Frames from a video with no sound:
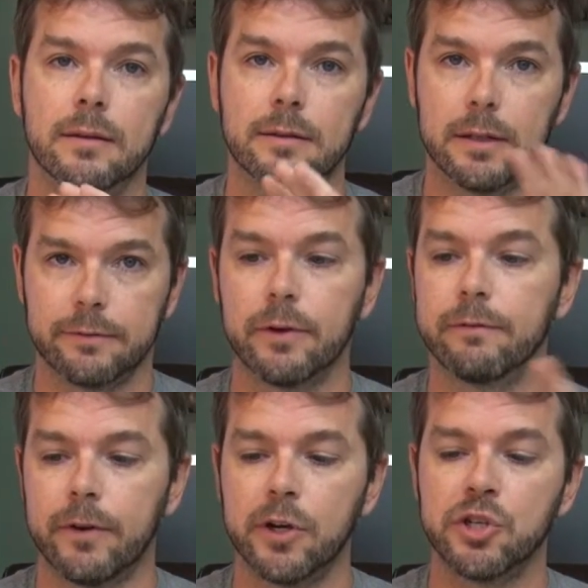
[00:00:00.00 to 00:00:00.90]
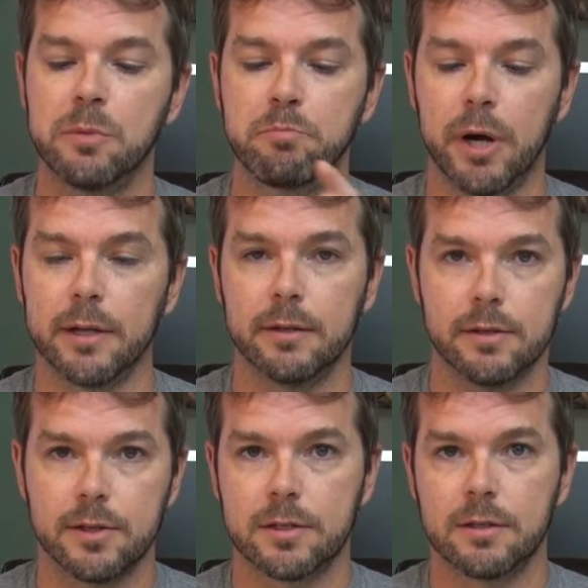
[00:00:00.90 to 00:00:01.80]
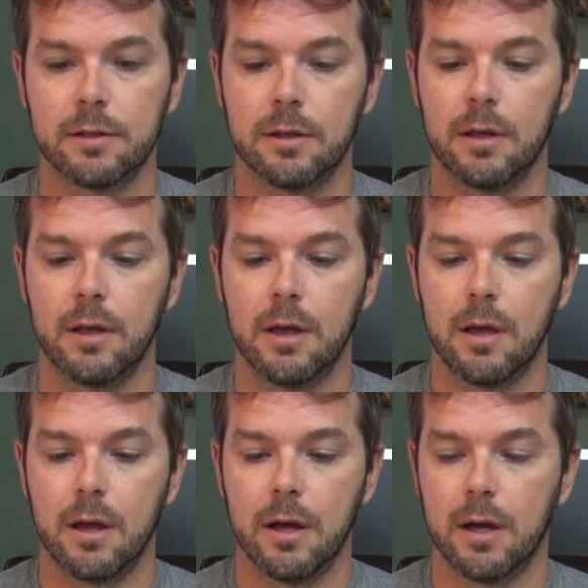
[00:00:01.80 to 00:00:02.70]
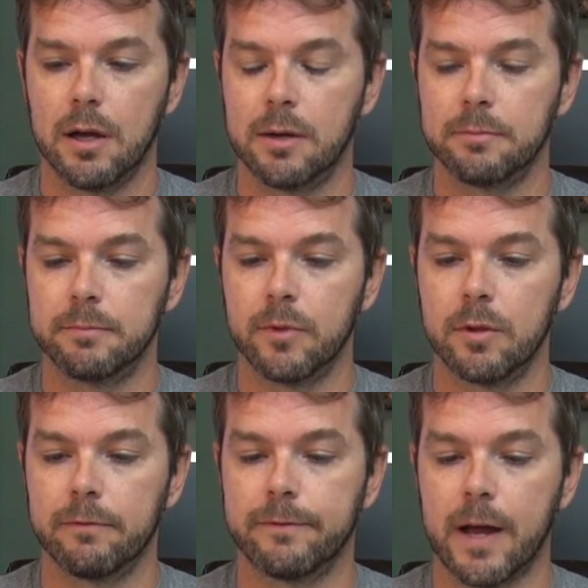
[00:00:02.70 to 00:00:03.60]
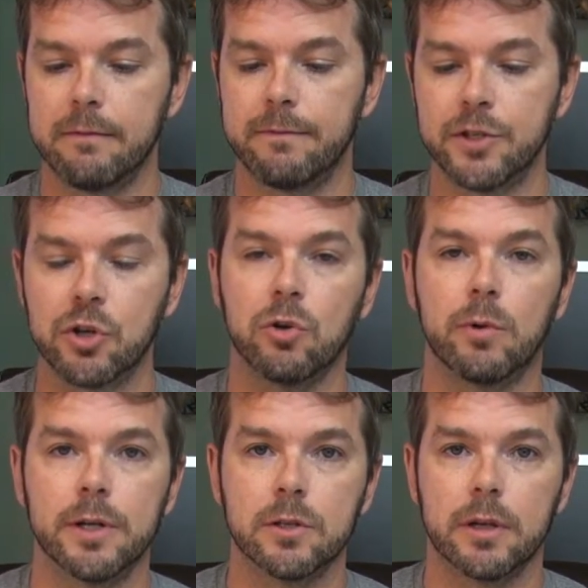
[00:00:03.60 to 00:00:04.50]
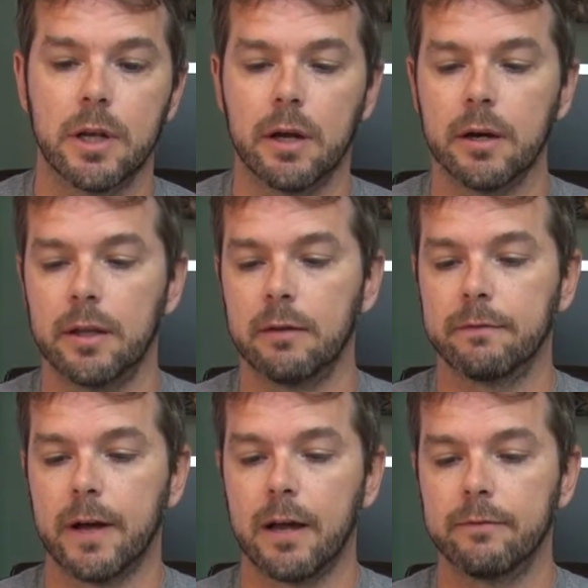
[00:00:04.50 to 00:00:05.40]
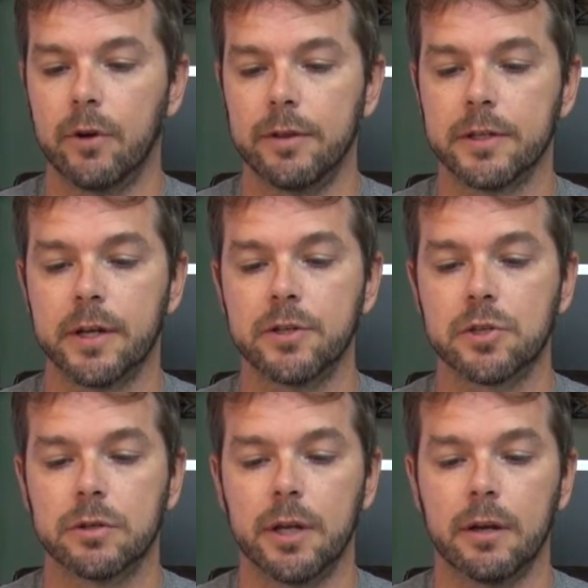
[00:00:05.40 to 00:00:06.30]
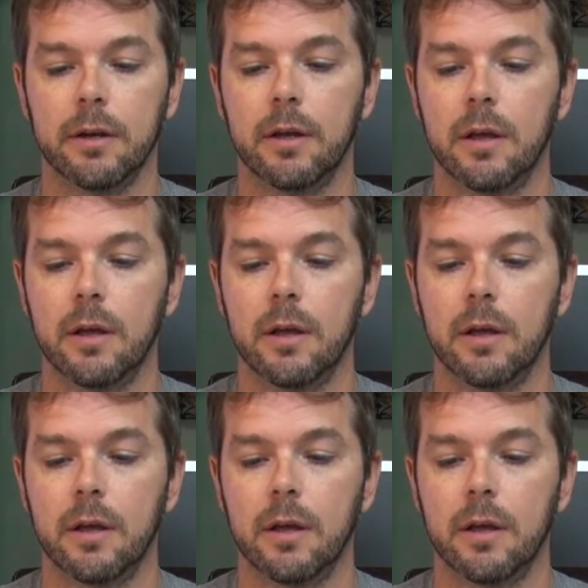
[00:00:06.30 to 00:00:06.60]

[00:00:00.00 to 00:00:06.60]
different function buttons. 5 physical ones on here, and then 5 on the touch screen